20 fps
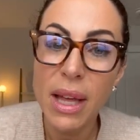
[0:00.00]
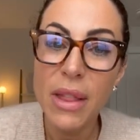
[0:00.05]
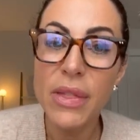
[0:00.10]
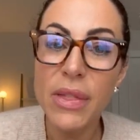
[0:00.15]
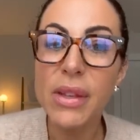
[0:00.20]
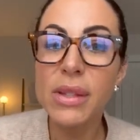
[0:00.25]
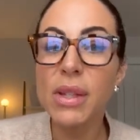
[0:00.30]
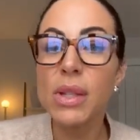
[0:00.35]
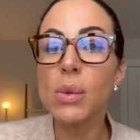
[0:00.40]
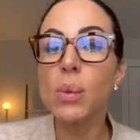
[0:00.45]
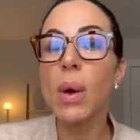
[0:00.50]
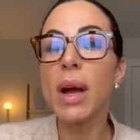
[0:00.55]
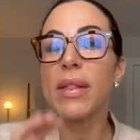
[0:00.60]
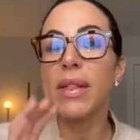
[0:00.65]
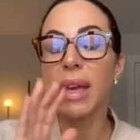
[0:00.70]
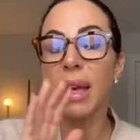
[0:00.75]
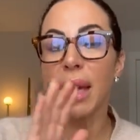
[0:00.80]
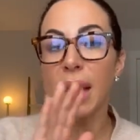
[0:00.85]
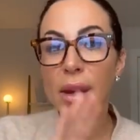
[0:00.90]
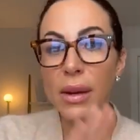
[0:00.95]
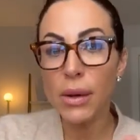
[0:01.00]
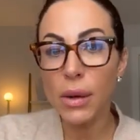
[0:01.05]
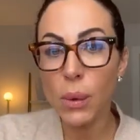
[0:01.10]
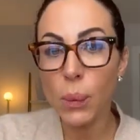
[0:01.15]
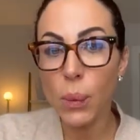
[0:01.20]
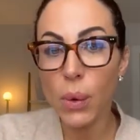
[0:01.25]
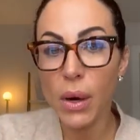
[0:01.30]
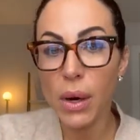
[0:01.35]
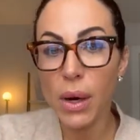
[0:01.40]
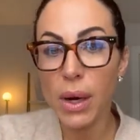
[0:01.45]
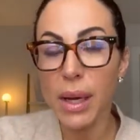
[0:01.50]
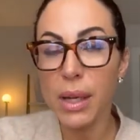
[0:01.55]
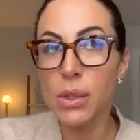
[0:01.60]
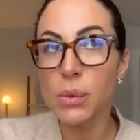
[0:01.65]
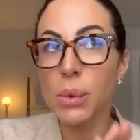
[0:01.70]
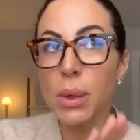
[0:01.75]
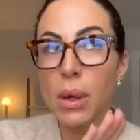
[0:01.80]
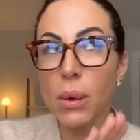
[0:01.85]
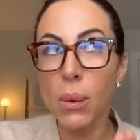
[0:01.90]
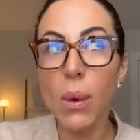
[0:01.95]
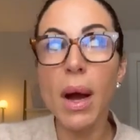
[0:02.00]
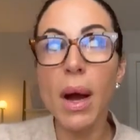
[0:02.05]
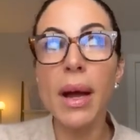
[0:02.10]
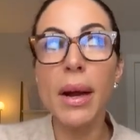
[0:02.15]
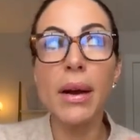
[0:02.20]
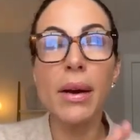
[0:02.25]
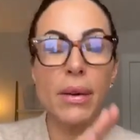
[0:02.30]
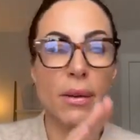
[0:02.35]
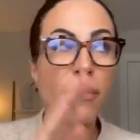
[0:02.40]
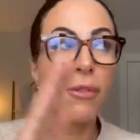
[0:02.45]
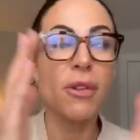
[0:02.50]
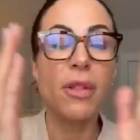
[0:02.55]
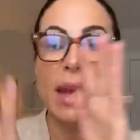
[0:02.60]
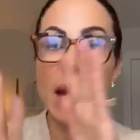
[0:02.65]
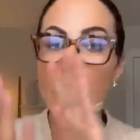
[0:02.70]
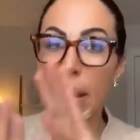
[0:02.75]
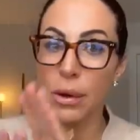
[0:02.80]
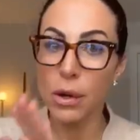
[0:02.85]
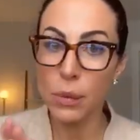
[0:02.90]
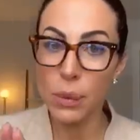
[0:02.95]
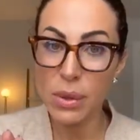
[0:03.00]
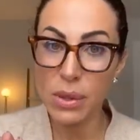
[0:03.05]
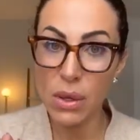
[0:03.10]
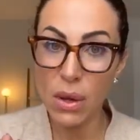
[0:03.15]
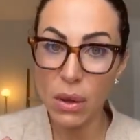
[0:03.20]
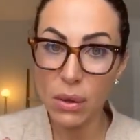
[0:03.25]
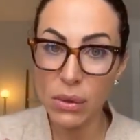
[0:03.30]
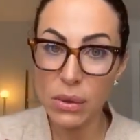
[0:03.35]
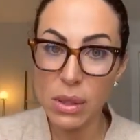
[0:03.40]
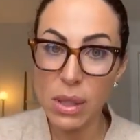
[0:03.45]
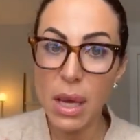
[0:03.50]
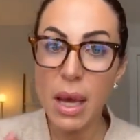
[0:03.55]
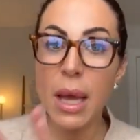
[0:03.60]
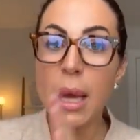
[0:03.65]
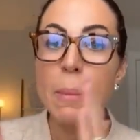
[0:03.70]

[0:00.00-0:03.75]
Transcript: This is why the inner work is required for the outer results.